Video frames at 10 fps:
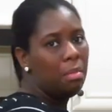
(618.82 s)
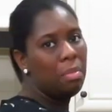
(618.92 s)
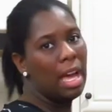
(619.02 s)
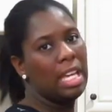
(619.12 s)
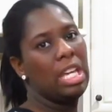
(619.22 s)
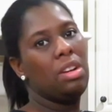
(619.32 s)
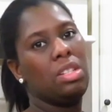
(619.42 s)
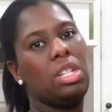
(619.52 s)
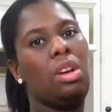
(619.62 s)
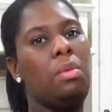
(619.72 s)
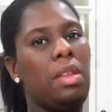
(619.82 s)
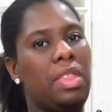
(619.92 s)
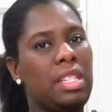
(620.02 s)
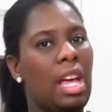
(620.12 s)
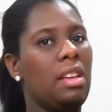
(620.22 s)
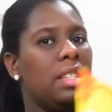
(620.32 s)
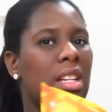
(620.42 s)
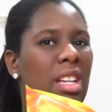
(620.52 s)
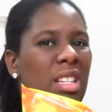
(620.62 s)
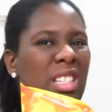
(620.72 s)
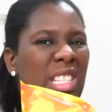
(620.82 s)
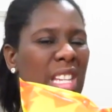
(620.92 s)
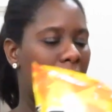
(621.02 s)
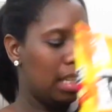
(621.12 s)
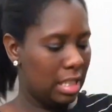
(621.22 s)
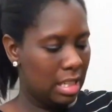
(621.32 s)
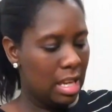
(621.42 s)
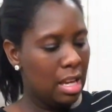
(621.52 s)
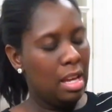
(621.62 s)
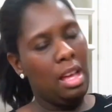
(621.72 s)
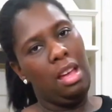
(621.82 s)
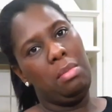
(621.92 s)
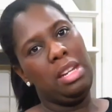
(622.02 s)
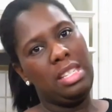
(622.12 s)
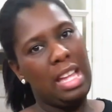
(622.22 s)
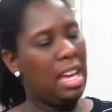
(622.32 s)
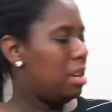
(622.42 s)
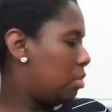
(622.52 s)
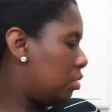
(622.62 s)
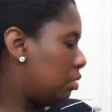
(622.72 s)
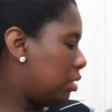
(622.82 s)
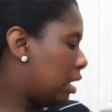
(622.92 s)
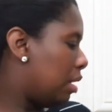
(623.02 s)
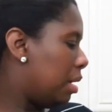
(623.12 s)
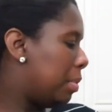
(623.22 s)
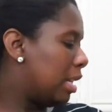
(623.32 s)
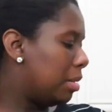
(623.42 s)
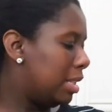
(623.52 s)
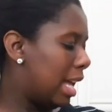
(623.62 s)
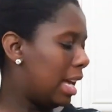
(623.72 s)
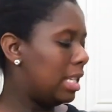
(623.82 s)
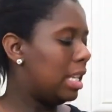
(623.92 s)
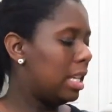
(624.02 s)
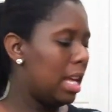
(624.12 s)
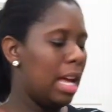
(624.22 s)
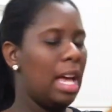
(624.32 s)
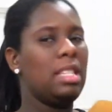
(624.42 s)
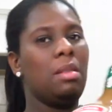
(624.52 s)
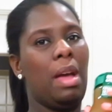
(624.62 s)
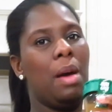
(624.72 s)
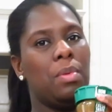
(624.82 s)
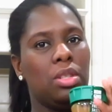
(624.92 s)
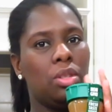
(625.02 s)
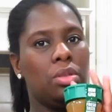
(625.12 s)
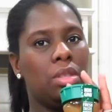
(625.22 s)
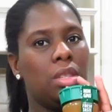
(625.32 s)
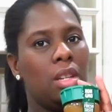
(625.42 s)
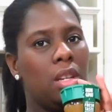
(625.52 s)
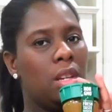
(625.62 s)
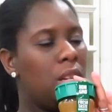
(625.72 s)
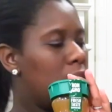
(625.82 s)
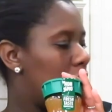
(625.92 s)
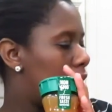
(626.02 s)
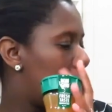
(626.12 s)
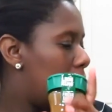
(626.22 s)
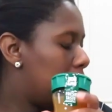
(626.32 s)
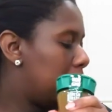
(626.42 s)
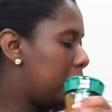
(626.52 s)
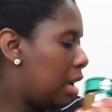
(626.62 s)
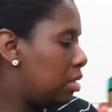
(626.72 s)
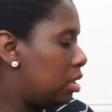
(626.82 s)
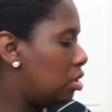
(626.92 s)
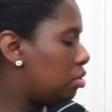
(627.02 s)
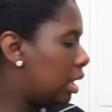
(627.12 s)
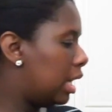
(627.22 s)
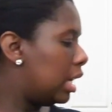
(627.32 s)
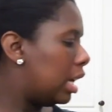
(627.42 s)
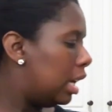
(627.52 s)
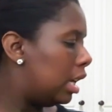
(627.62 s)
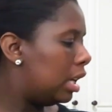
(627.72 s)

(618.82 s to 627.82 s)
back here to go with the salsa. This is because I'm in a snacky mood, so I picked up snacks. I got some apple juice just so we have something else to drink.